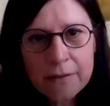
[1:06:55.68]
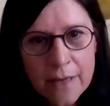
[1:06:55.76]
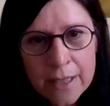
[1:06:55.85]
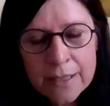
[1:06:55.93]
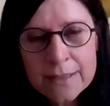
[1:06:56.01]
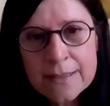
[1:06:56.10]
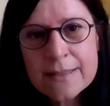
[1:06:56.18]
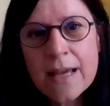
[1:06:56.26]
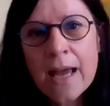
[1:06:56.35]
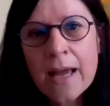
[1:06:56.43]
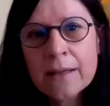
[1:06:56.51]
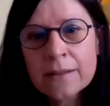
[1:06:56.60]
things
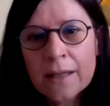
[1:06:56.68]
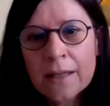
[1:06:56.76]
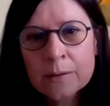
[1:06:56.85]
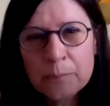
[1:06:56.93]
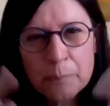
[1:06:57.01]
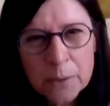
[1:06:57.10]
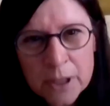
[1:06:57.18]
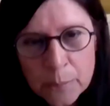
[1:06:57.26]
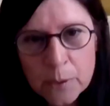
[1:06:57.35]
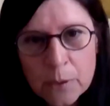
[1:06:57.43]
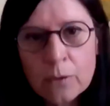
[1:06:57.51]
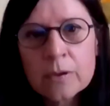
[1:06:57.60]
and
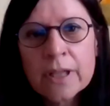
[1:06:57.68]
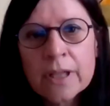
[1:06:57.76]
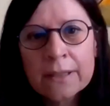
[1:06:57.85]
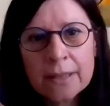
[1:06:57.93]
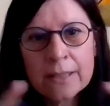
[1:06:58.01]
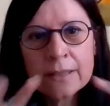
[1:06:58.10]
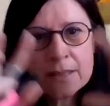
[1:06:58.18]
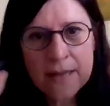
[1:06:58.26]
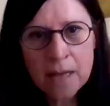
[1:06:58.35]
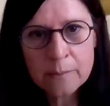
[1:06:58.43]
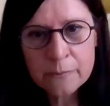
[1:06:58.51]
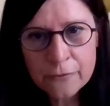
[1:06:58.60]
people in the
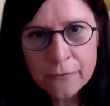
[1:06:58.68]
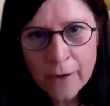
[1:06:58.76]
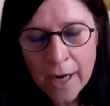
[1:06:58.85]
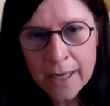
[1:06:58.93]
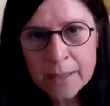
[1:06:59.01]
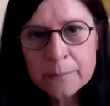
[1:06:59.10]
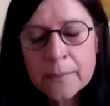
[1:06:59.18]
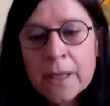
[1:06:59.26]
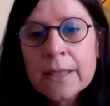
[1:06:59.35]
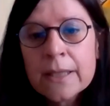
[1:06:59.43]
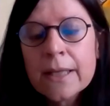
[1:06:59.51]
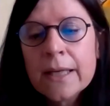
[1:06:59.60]
same frame.
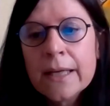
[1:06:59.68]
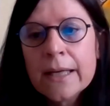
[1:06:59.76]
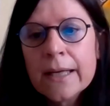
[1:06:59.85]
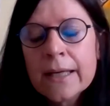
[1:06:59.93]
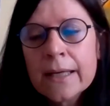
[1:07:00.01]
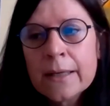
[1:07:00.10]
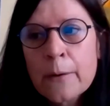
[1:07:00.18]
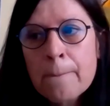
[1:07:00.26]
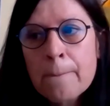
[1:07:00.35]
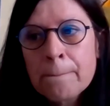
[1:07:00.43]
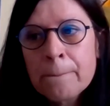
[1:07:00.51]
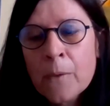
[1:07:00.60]

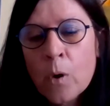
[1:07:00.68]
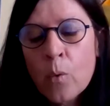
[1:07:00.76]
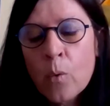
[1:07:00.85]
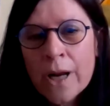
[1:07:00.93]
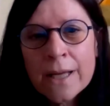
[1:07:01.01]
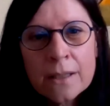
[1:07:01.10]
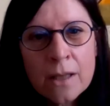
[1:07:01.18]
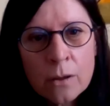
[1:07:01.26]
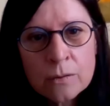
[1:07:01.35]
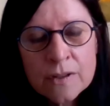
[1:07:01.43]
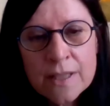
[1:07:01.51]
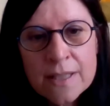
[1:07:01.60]
What I
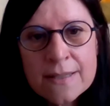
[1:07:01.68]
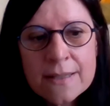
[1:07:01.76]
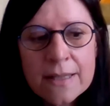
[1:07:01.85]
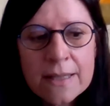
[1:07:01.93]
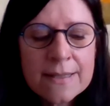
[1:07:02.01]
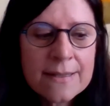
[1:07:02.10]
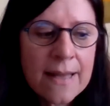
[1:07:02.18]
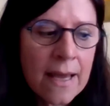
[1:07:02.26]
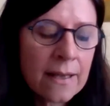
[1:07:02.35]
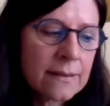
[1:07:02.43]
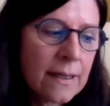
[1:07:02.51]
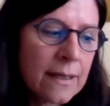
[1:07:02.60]
noticed is
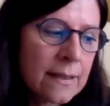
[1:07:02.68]
that